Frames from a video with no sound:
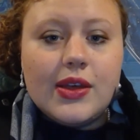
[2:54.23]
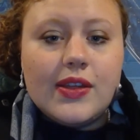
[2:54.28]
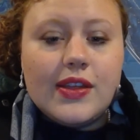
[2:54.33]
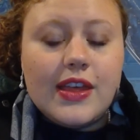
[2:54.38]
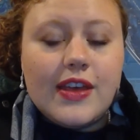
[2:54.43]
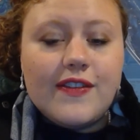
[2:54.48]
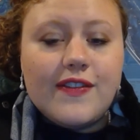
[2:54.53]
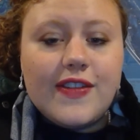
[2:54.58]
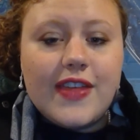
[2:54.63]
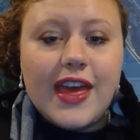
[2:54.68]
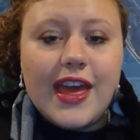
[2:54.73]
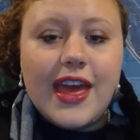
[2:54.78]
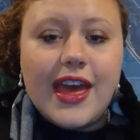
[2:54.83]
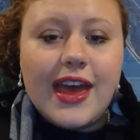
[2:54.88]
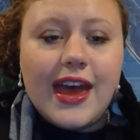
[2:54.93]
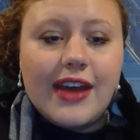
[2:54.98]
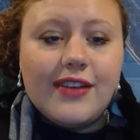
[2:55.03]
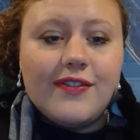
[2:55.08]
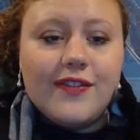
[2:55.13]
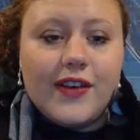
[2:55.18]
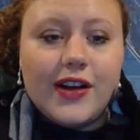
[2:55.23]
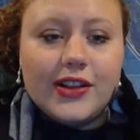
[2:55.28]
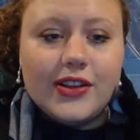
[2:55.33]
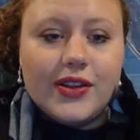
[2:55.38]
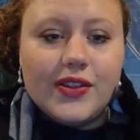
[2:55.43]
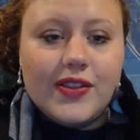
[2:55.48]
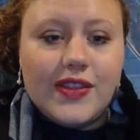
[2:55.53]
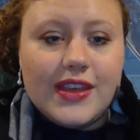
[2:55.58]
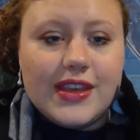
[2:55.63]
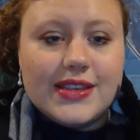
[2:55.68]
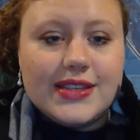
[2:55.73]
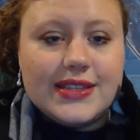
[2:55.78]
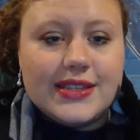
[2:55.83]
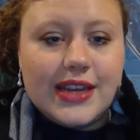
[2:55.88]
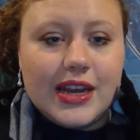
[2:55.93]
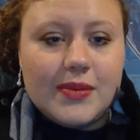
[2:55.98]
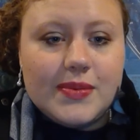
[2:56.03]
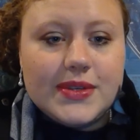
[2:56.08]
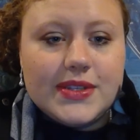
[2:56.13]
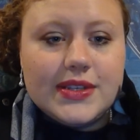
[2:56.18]
If they had followed these
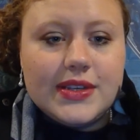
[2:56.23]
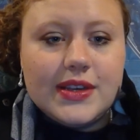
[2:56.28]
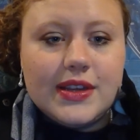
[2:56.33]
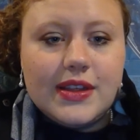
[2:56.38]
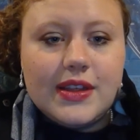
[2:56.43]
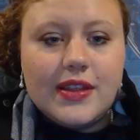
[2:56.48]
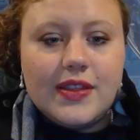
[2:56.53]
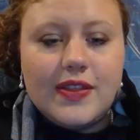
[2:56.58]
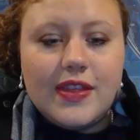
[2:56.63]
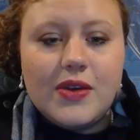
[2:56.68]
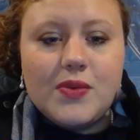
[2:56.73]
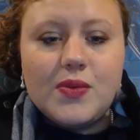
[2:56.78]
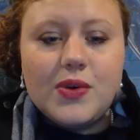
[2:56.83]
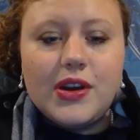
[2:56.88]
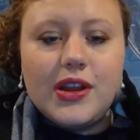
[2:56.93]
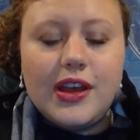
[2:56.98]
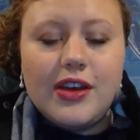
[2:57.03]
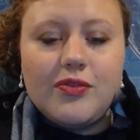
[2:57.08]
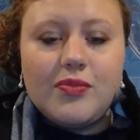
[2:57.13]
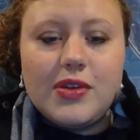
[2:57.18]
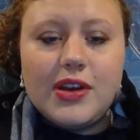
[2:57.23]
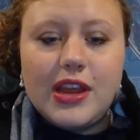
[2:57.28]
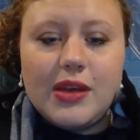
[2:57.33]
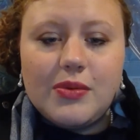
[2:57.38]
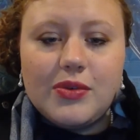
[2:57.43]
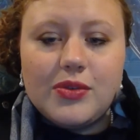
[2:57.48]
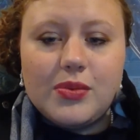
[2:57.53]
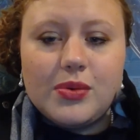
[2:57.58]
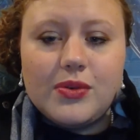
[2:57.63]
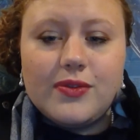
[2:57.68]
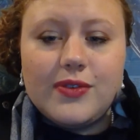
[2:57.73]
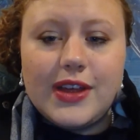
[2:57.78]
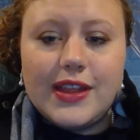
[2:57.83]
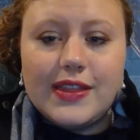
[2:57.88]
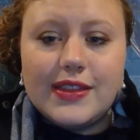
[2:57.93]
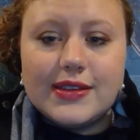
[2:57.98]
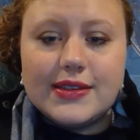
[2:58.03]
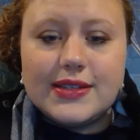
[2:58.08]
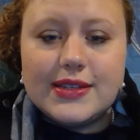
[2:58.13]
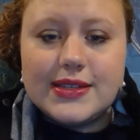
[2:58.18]
steps, they would have been able to prevent
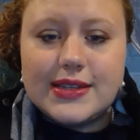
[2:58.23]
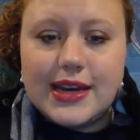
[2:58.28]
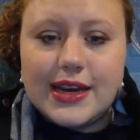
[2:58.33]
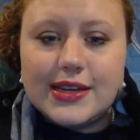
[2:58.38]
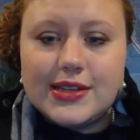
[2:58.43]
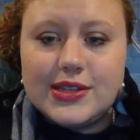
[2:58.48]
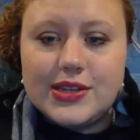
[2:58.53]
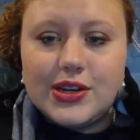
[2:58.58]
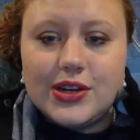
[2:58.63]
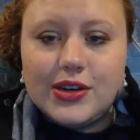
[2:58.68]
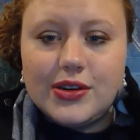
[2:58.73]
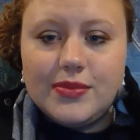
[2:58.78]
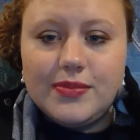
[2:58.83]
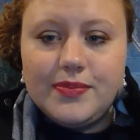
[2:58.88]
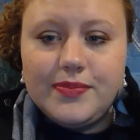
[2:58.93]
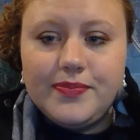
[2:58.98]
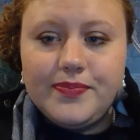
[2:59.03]
this disaster.